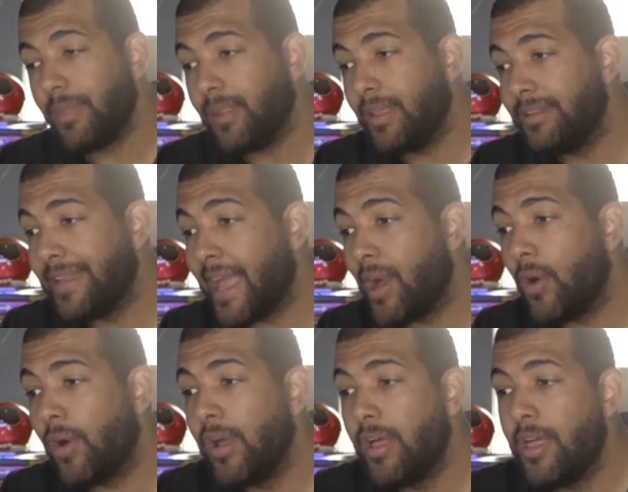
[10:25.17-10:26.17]

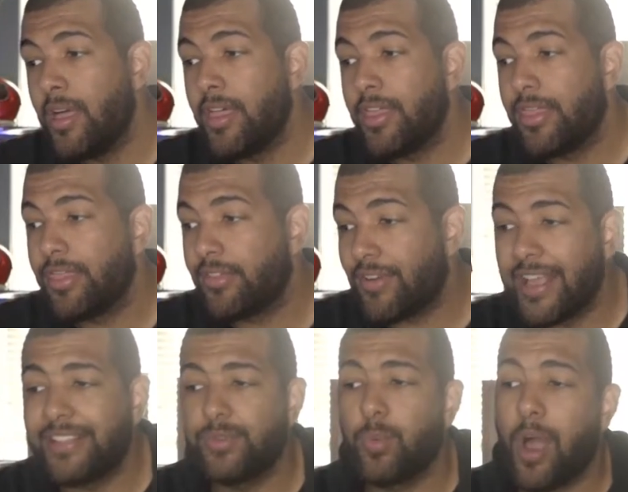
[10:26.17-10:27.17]
Now,
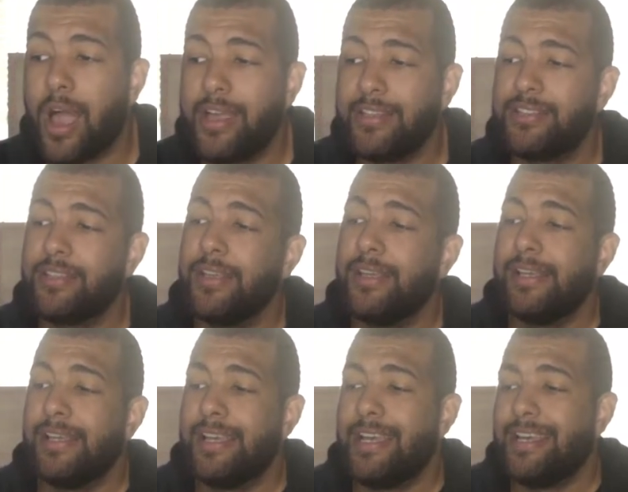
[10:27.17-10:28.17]
threats-wise,
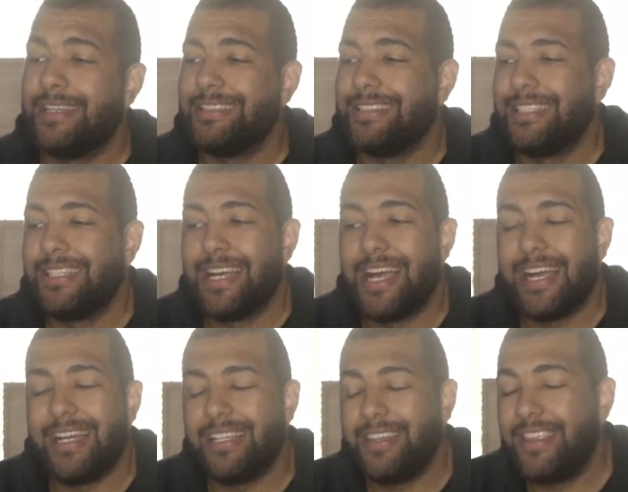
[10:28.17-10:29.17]

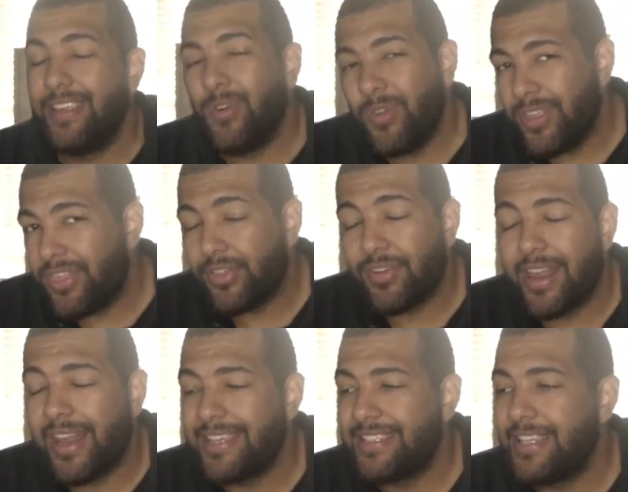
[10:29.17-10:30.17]
the only threat
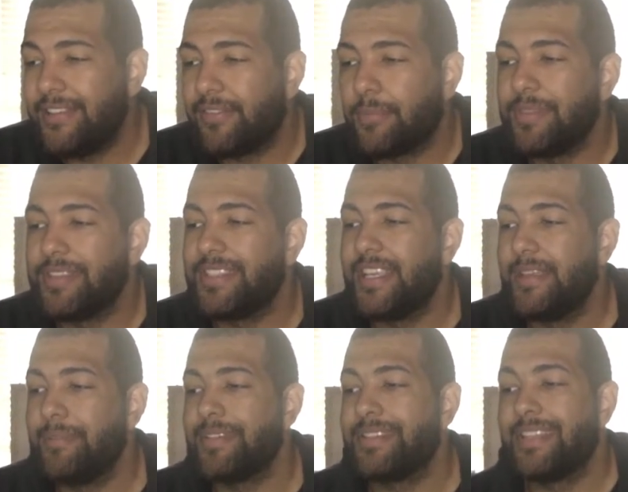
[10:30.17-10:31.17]
I see from this
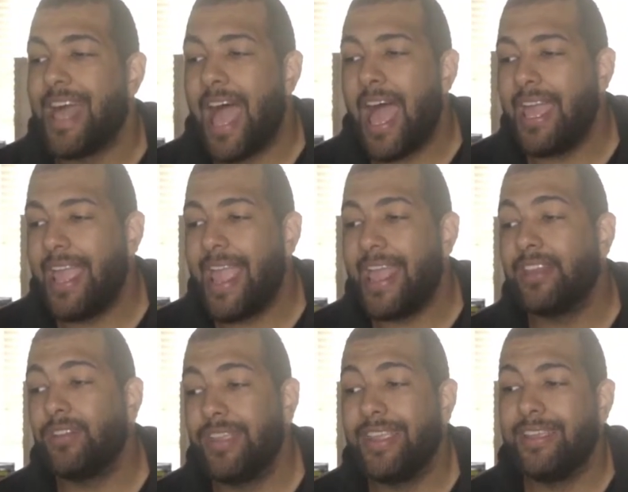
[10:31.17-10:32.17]
team is not
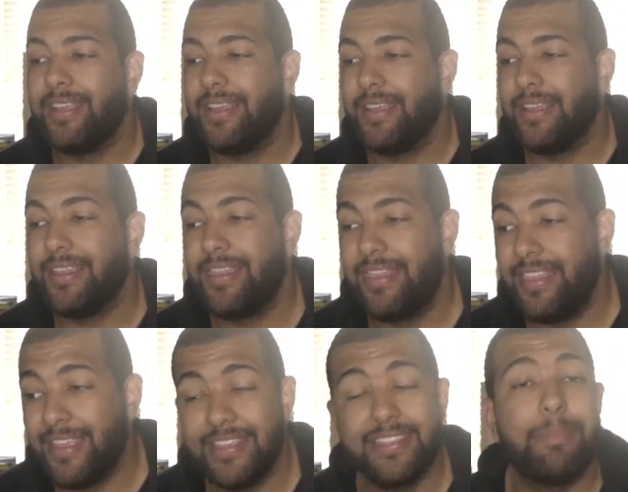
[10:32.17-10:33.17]
handling
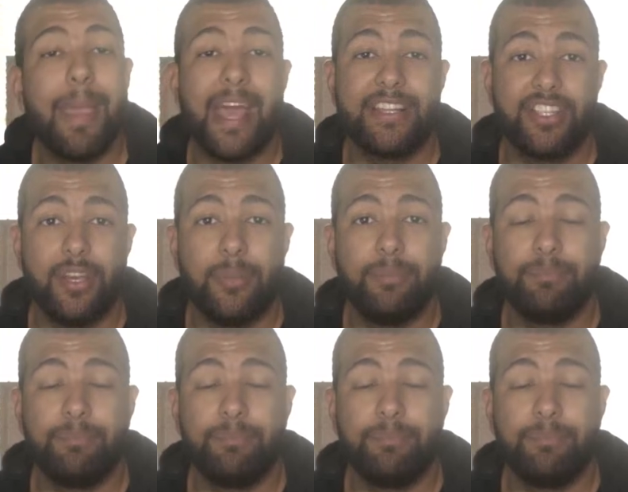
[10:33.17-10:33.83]
this matchup